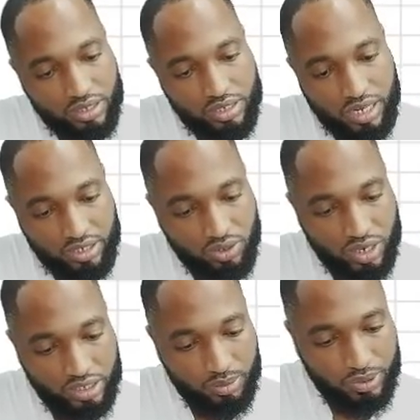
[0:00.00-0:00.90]
tell
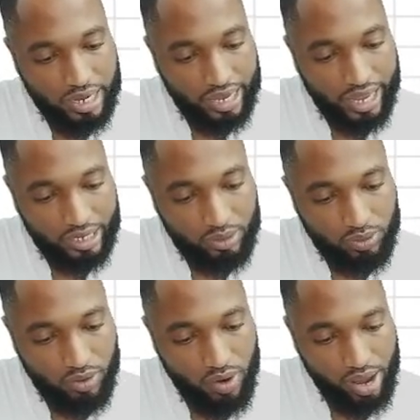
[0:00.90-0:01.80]
students to put like
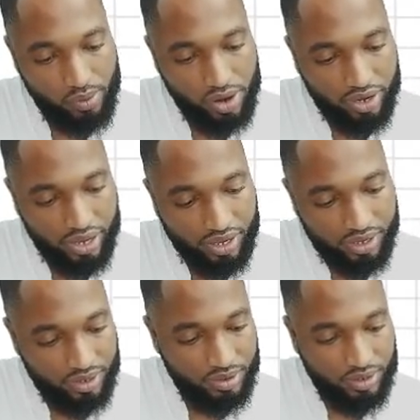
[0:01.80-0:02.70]
x1, y1 here,
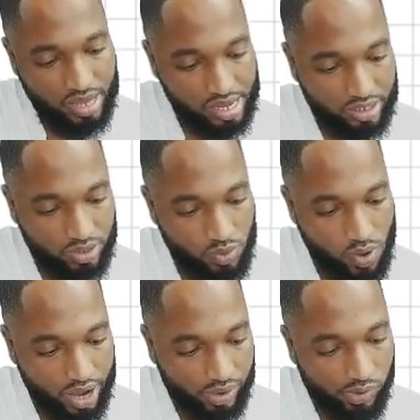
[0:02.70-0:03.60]
x2,
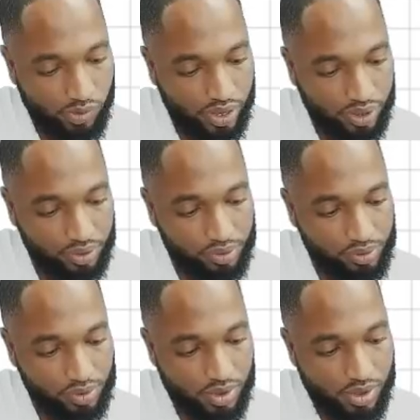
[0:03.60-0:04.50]
y2 here.
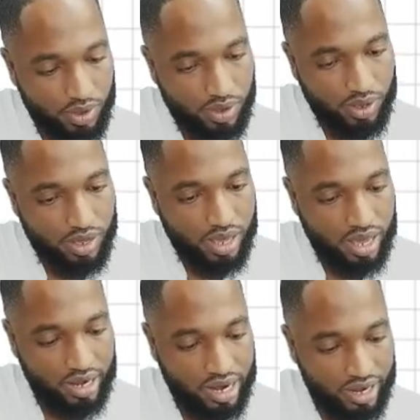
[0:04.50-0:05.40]

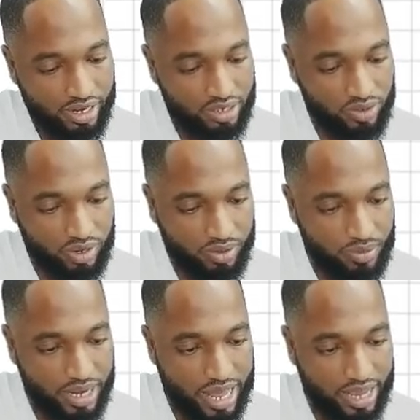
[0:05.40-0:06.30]
And then you're just gonna
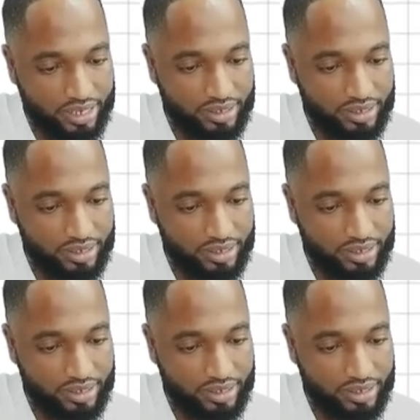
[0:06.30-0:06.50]
be like,